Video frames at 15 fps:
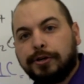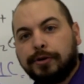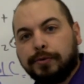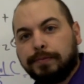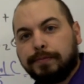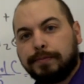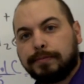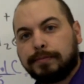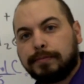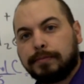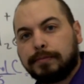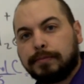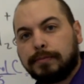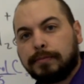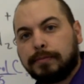So
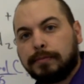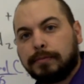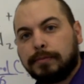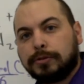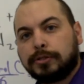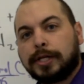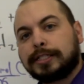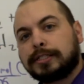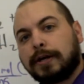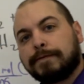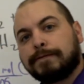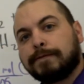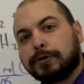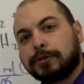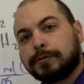that's our
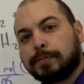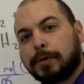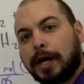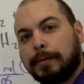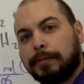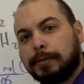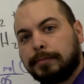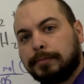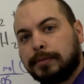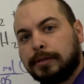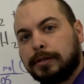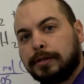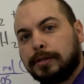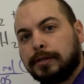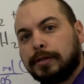first problem.
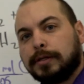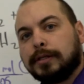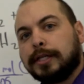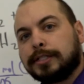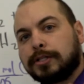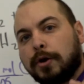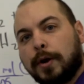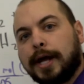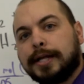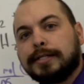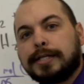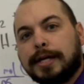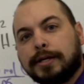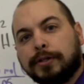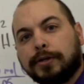Let's go ahead and
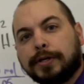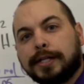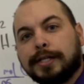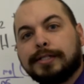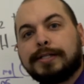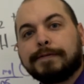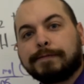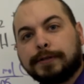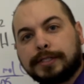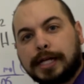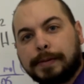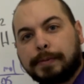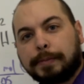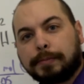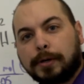take a look at a different
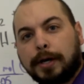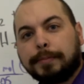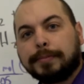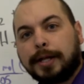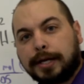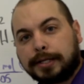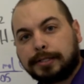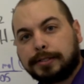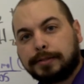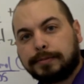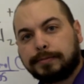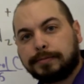type of problem next.